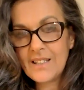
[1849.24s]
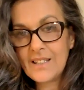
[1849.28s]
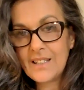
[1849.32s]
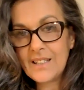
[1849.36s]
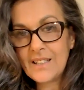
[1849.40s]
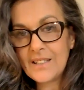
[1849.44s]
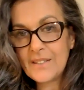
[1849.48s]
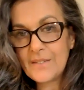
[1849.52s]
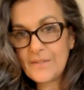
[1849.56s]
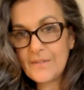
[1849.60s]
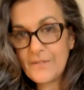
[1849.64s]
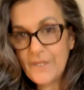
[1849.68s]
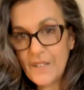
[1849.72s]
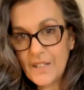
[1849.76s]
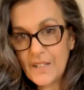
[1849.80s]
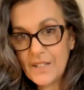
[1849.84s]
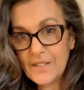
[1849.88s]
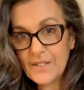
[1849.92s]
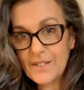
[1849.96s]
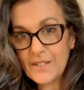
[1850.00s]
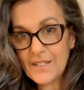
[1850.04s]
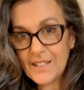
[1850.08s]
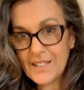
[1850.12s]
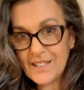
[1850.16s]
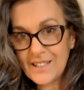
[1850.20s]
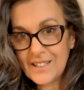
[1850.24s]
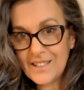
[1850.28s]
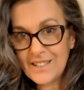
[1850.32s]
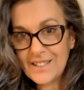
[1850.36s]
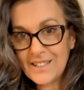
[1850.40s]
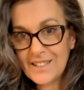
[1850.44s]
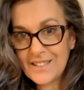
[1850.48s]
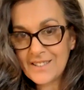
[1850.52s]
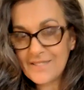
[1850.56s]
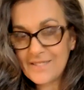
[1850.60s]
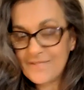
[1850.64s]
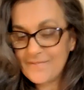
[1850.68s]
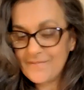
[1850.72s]
And the final
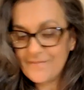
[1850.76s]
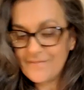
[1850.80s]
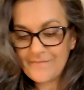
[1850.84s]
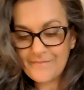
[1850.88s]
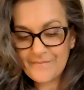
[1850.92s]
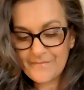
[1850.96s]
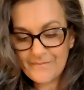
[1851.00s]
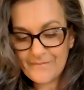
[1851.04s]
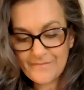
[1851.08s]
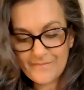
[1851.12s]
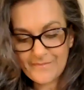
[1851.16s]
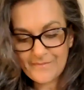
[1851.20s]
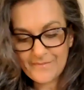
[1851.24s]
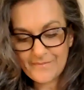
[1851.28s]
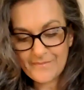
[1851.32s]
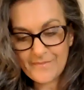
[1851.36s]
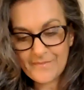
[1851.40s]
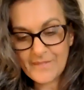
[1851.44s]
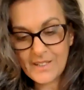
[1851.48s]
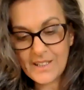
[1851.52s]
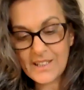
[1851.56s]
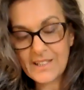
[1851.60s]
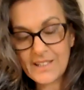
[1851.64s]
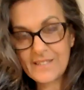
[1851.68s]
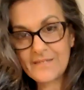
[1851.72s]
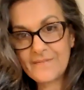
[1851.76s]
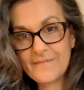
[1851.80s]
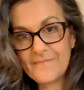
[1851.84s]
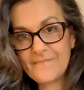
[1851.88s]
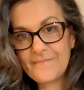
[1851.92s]
card, wow.